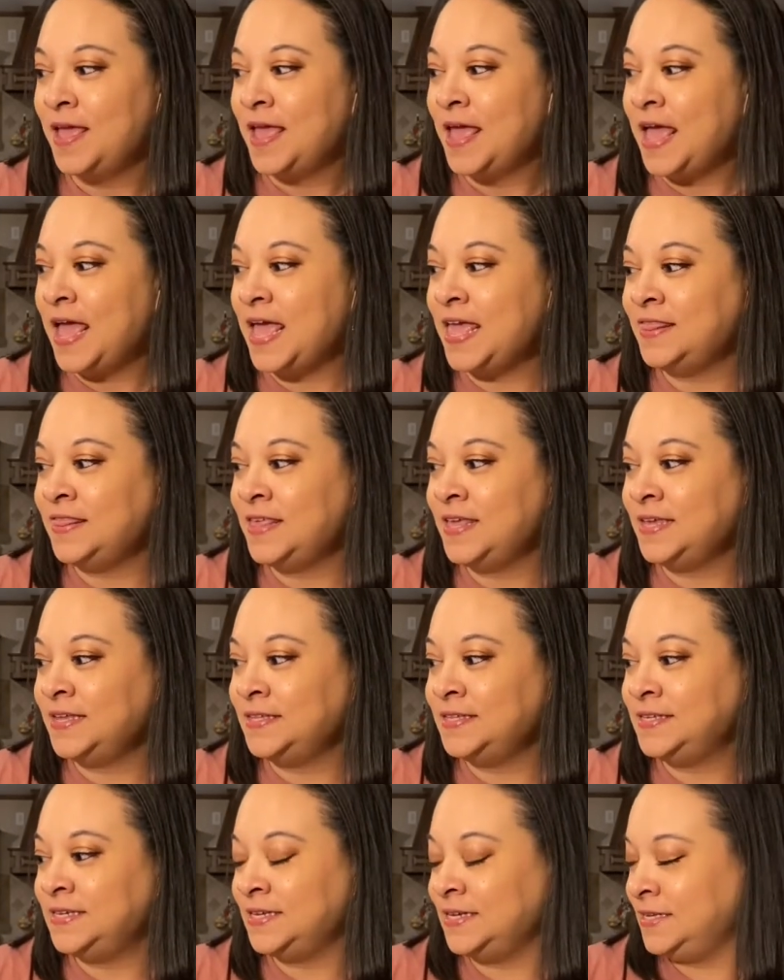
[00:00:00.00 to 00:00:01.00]
And
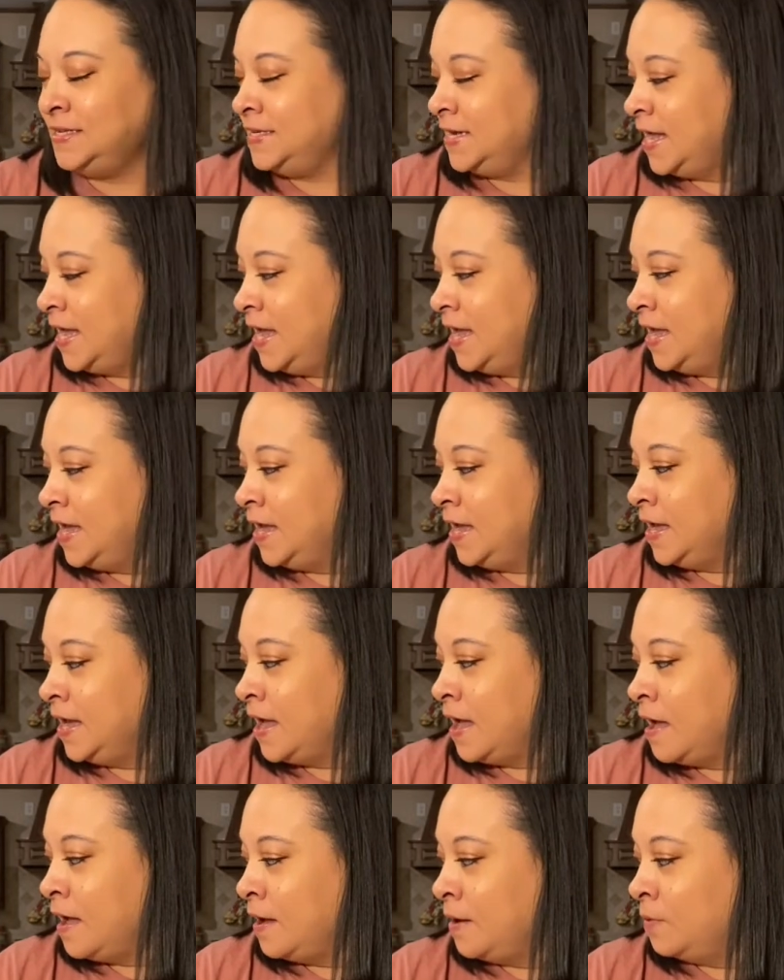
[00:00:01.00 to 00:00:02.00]
then today
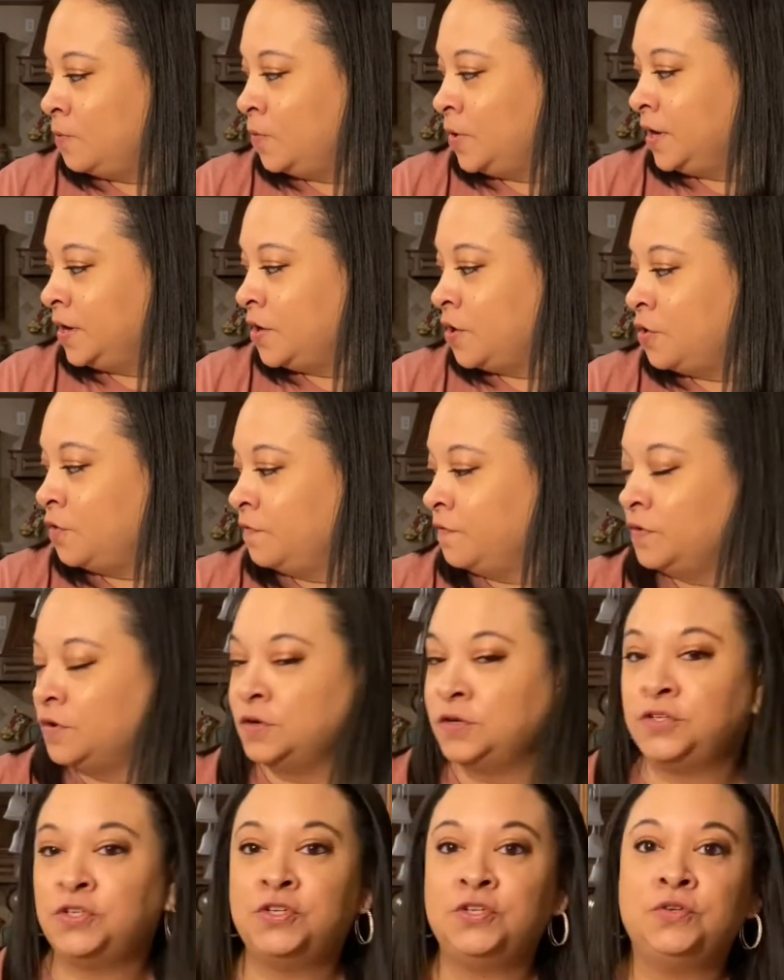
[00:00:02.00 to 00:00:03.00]
I went over
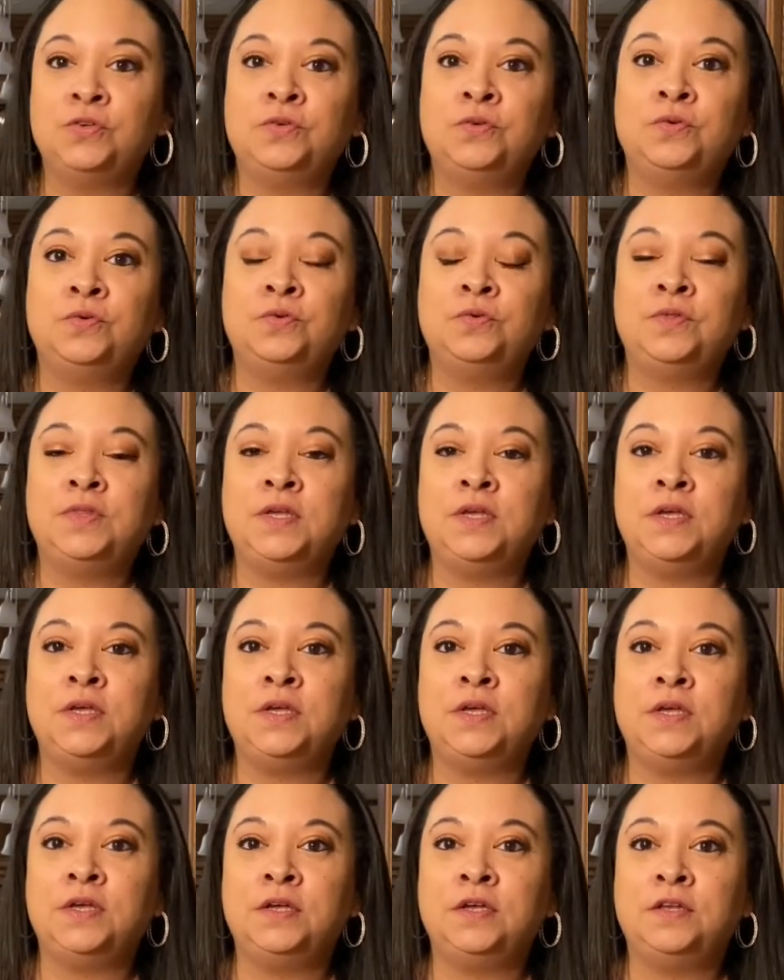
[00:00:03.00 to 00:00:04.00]
to
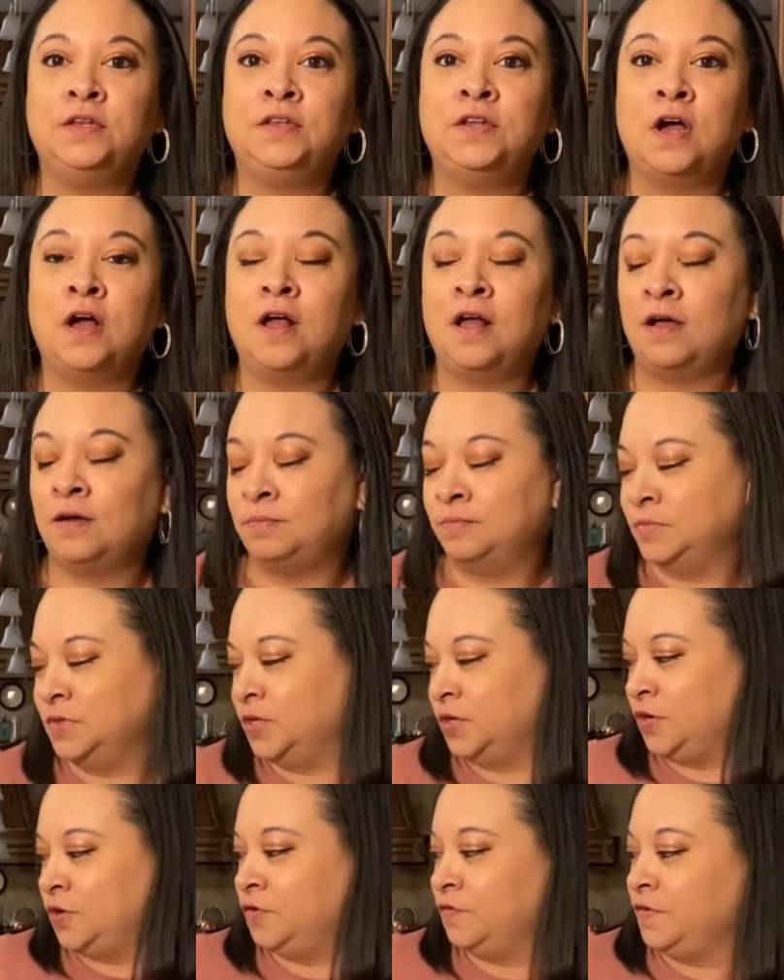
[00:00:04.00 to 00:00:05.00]
the, I'm
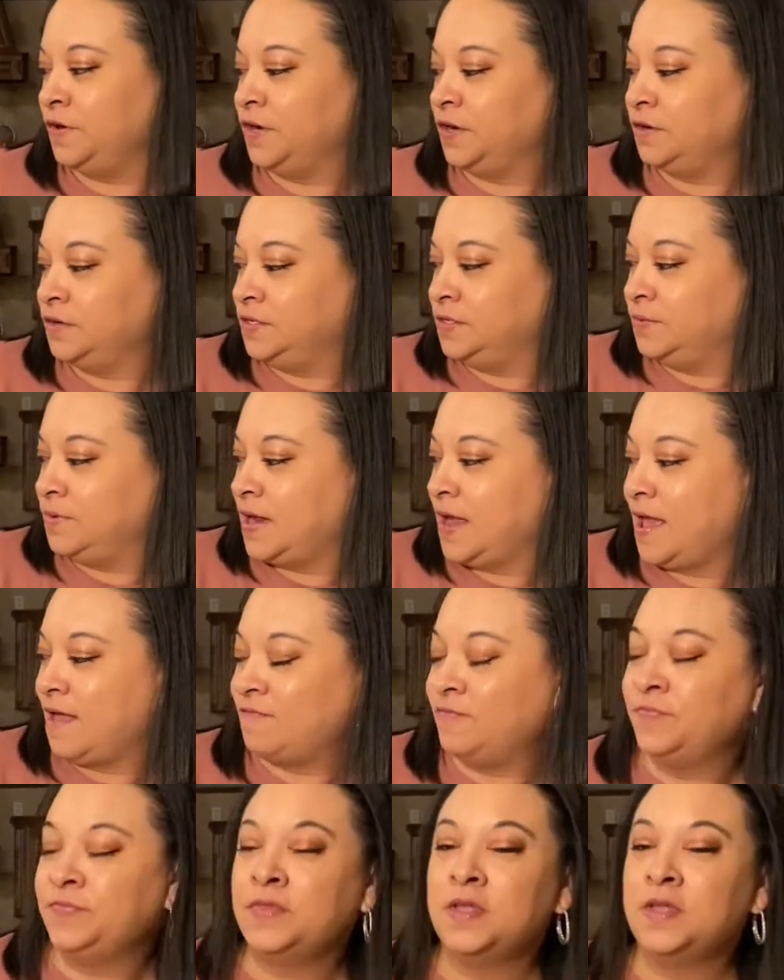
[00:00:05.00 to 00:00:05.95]
looking over here to see what I have.